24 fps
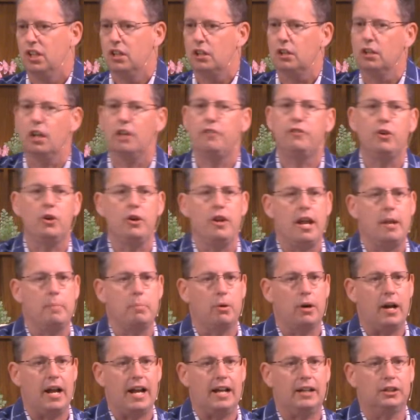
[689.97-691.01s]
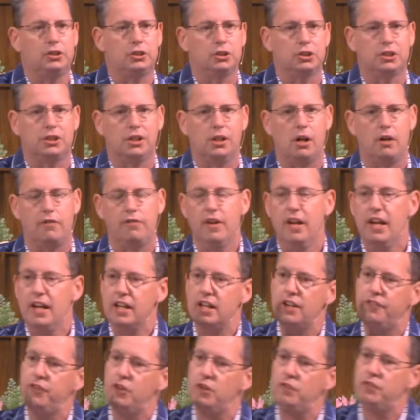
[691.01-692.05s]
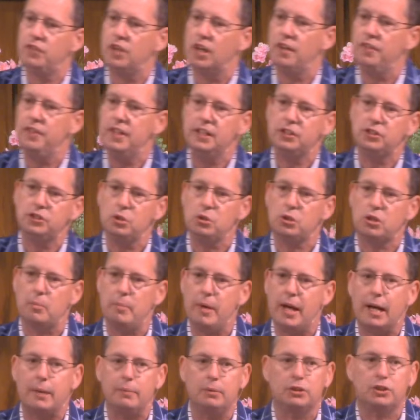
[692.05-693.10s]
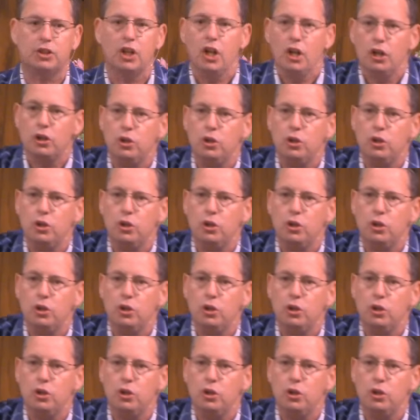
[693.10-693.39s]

Love your neighbor as yourself. If you've done these two commandments,